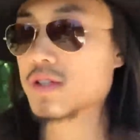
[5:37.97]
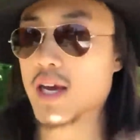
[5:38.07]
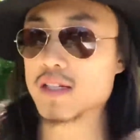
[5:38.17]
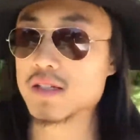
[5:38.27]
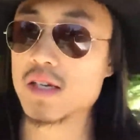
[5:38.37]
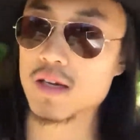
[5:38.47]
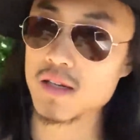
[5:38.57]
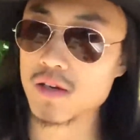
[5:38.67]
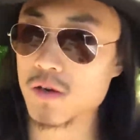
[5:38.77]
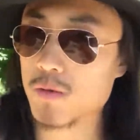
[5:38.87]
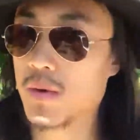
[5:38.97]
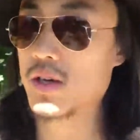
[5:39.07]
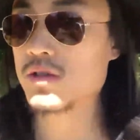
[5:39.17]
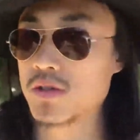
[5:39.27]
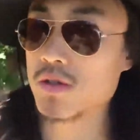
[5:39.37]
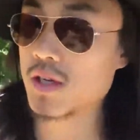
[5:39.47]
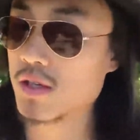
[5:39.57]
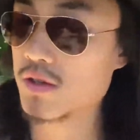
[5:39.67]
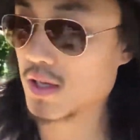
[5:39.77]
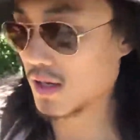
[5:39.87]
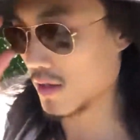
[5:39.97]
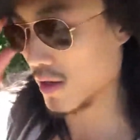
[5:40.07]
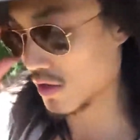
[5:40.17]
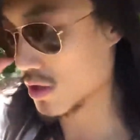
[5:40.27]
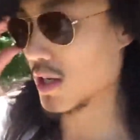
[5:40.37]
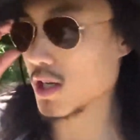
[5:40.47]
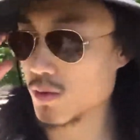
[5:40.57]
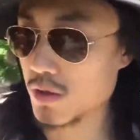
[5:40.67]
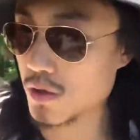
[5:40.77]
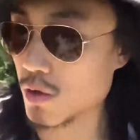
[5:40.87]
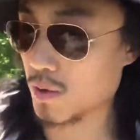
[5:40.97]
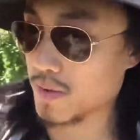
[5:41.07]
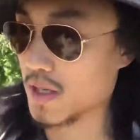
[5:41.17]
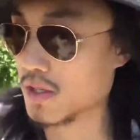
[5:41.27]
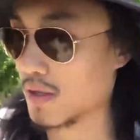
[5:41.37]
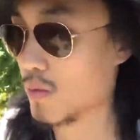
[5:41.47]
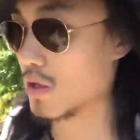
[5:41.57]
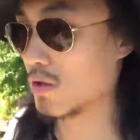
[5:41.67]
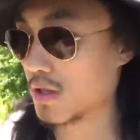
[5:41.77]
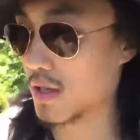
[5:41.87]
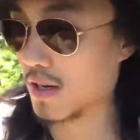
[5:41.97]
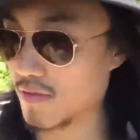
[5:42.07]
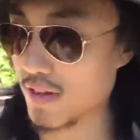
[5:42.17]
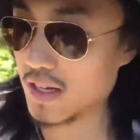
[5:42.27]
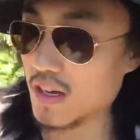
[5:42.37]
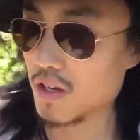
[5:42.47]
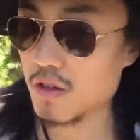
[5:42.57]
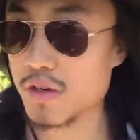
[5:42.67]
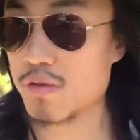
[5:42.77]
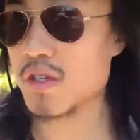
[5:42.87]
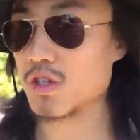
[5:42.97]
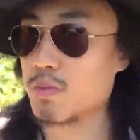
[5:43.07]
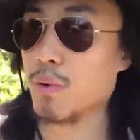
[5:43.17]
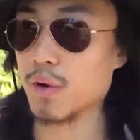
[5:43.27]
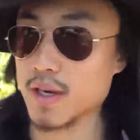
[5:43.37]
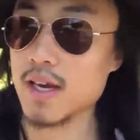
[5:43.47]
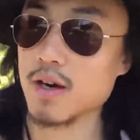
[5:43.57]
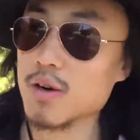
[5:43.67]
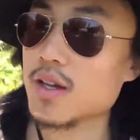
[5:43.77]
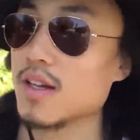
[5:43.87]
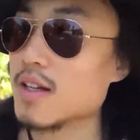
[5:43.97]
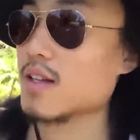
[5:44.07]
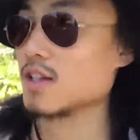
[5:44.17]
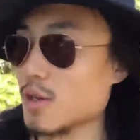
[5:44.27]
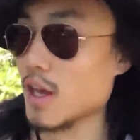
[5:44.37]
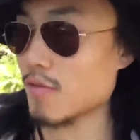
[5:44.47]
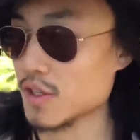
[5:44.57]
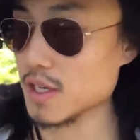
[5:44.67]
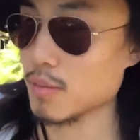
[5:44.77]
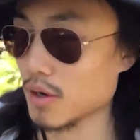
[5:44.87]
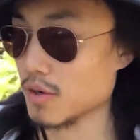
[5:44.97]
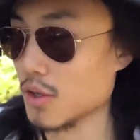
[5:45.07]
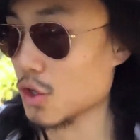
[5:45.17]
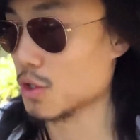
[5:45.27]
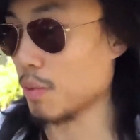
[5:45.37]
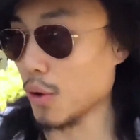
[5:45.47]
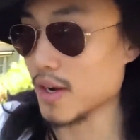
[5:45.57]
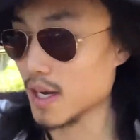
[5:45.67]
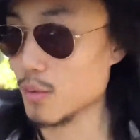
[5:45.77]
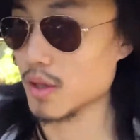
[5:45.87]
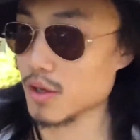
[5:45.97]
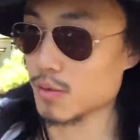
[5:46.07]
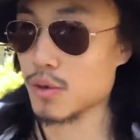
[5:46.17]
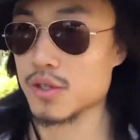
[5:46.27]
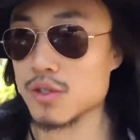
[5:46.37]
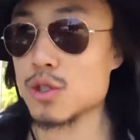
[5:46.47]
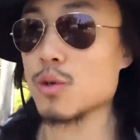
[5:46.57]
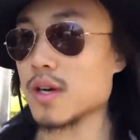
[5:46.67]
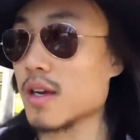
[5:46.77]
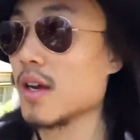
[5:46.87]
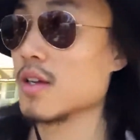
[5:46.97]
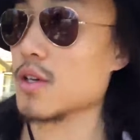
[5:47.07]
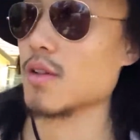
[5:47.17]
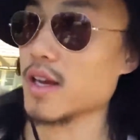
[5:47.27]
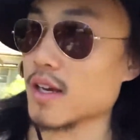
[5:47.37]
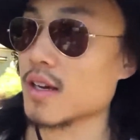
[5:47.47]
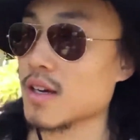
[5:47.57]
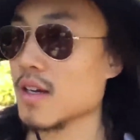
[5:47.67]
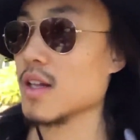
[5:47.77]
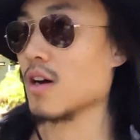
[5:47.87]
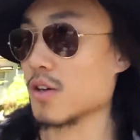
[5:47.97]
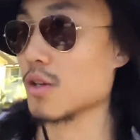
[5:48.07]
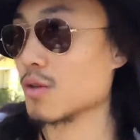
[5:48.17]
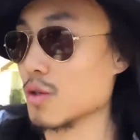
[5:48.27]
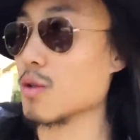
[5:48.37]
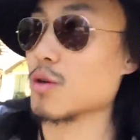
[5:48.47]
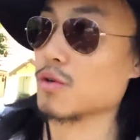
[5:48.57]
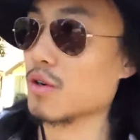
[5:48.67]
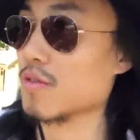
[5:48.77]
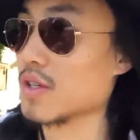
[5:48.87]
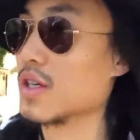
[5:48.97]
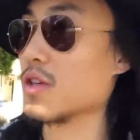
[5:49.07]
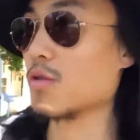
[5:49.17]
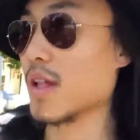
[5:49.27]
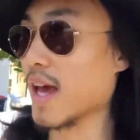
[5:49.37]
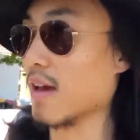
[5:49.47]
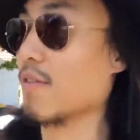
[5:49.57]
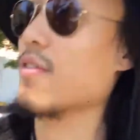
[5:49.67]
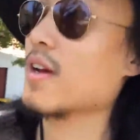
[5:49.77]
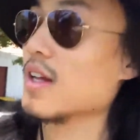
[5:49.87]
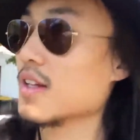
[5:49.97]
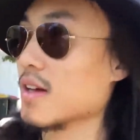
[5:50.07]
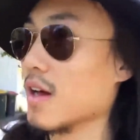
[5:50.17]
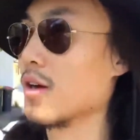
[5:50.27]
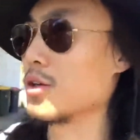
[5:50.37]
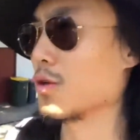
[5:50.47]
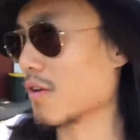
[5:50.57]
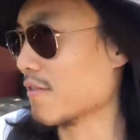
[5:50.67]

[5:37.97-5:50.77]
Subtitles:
this acting technique called Meisner, and there's an exercise we do called repetition, where you just kind of like, you literally just point out, you know, you have a scene partner and you just point out what the other person is doing. So like, oh, you look nervous, you laughed, you look